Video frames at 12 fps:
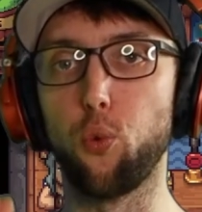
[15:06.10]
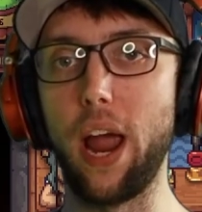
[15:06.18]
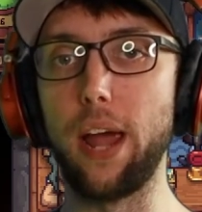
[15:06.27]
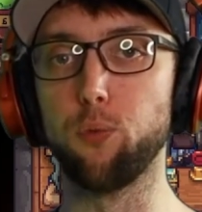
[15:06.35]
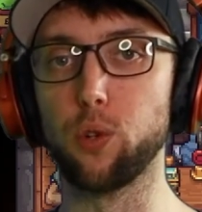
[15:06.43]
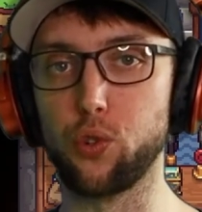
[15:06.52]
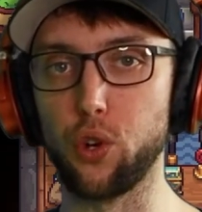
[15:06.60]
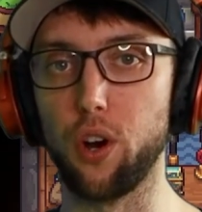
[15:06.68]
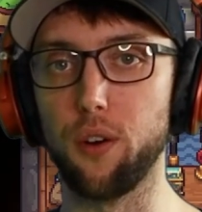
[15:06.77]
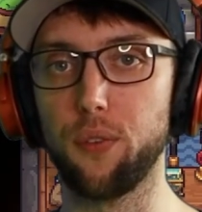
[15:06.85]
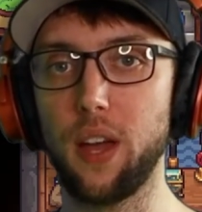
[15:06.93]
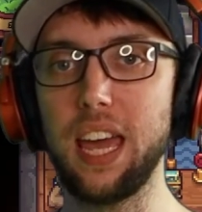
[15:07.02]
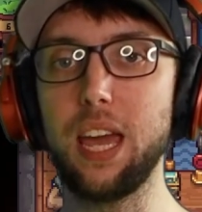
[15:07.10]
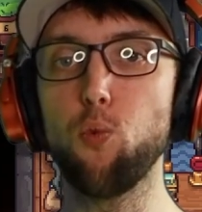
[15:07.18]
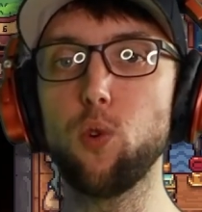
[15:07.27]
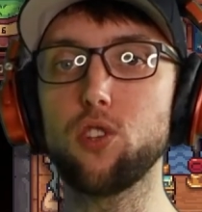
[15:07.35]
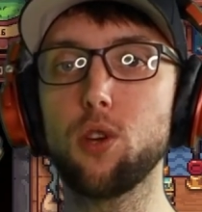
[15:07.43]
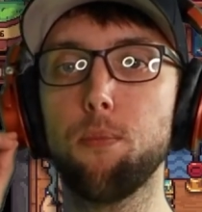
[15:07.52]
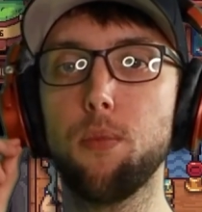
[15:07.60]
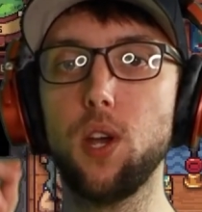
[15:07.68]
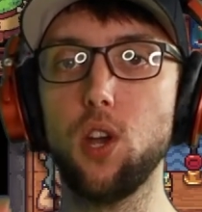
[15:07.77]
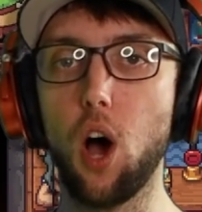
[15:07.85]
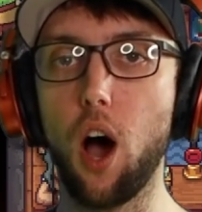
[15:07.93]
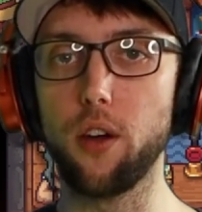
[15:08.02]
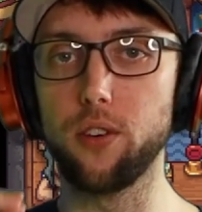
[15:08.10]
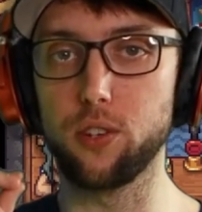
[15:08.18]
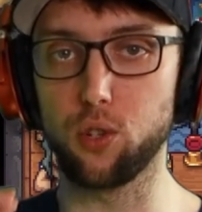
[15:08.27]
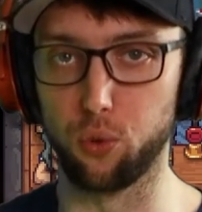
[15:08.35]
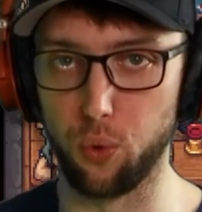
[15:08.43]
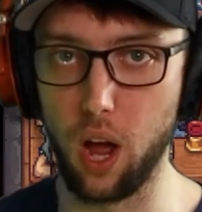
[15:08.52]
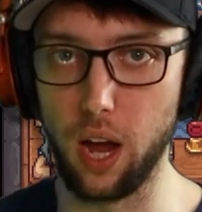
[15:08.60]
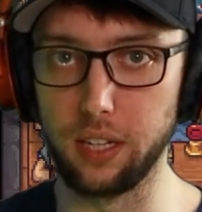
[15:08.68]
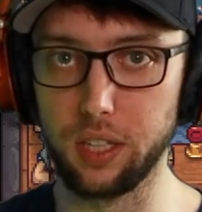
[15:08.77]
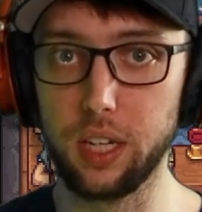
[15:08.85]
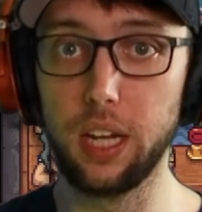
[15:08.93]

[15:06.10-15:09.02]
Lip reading: Grand Reserve. It was a monotonous grind,